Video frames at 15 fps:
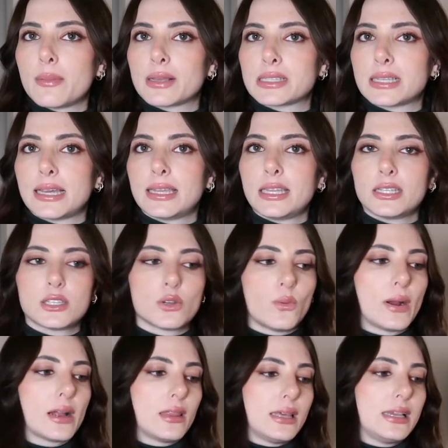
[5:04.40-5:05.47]
I'm excited to
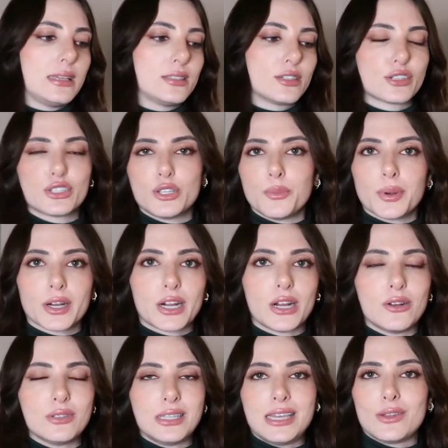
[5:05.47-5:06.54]
wear these. They're super
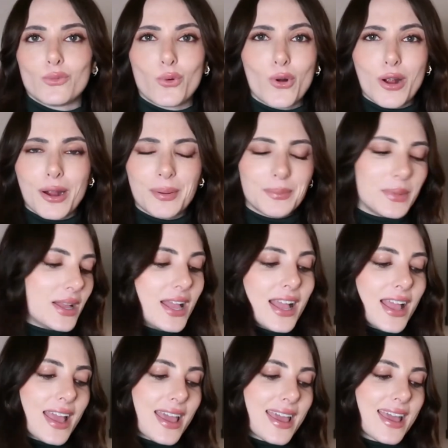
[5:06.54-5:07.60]
cozy and warm
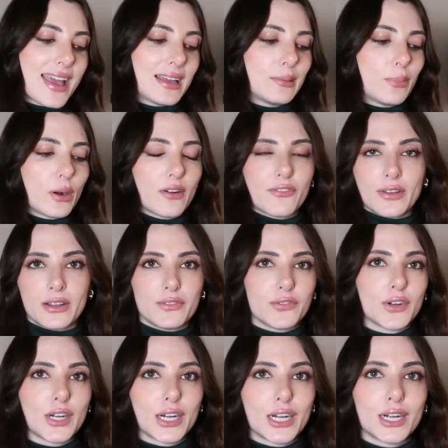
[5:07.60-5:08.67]
and perfect
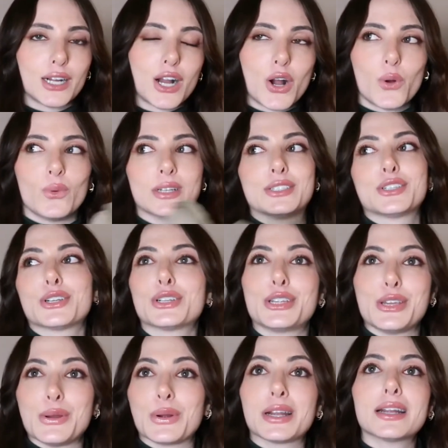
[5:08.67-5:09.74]
for a winter in
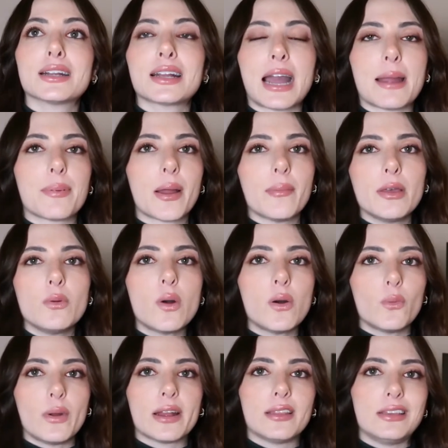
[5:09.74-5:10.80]
New York. I probably
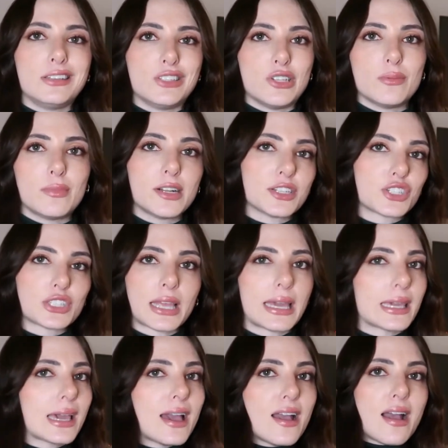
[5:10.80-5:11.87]
won't wear these too much
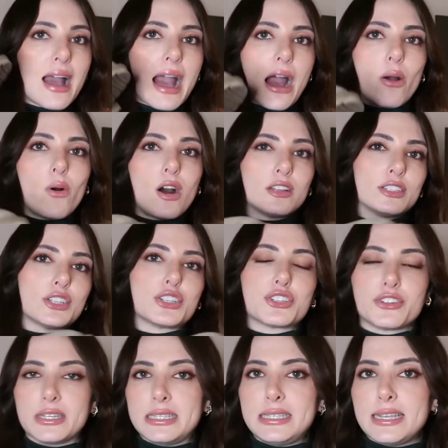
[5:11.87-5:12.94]
like out on the
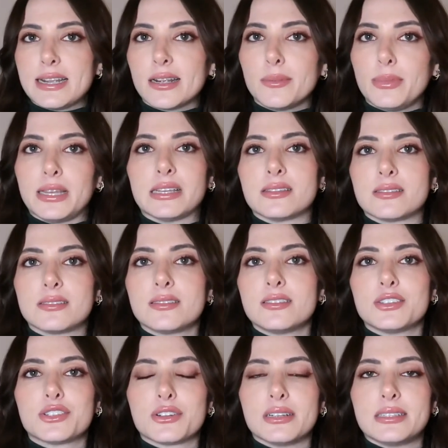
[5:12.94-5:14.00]
streets here because
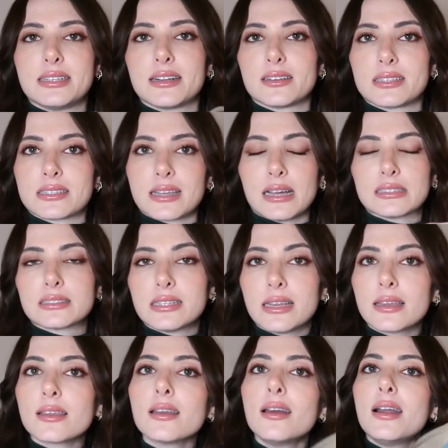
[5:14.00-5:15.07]
the streets here are
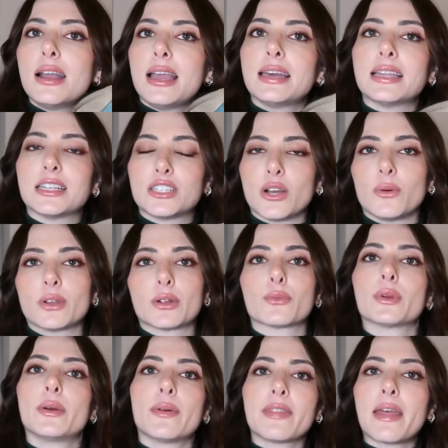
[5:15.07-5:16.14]
disgusting and I don't want to
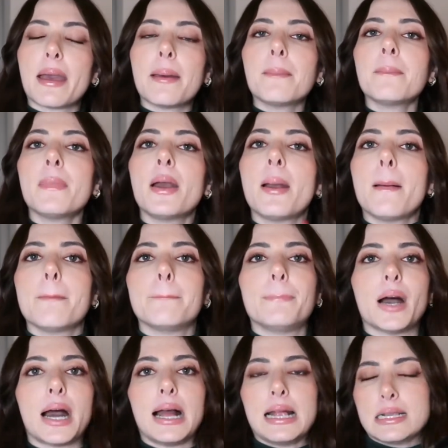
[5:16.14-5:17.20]
ruin them
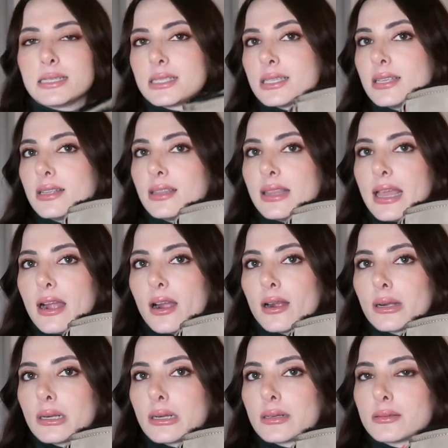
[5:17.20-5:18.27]
but they
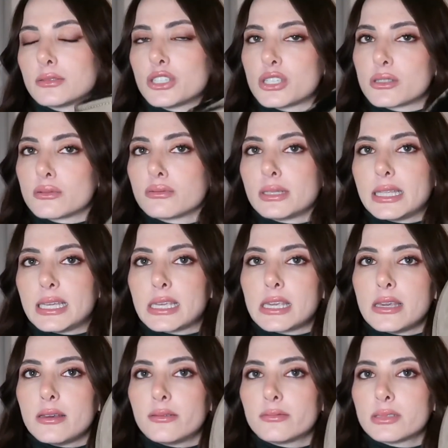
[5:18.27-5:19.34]
are just really
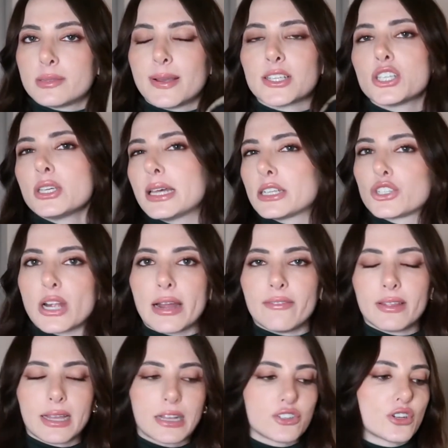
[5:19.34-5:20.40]
cute especially like
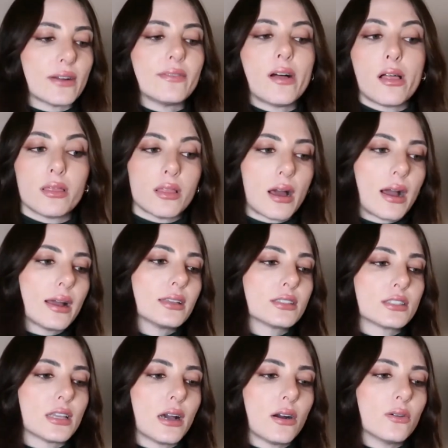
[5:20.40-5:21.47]
traveling I travel a
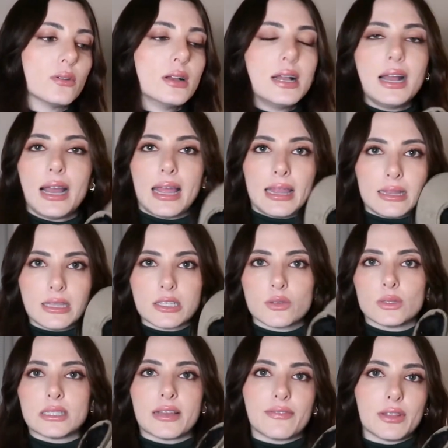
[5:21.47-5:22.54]
lot so I think these
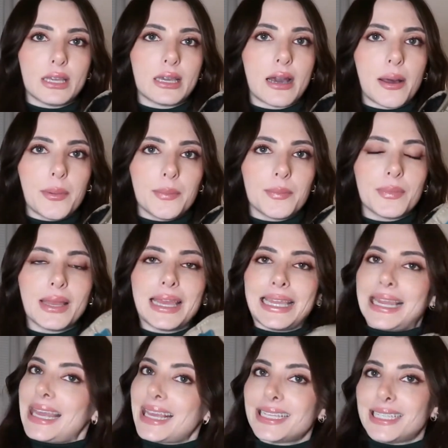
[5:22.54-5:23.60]
will definitely come
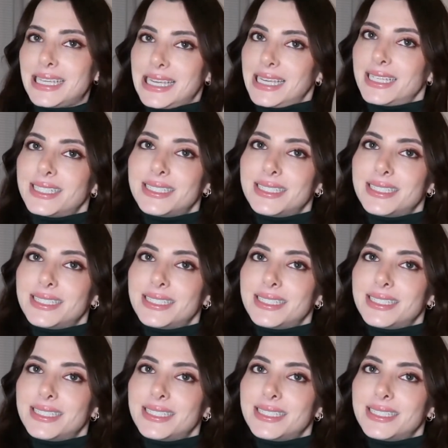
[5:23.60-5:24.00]
in handy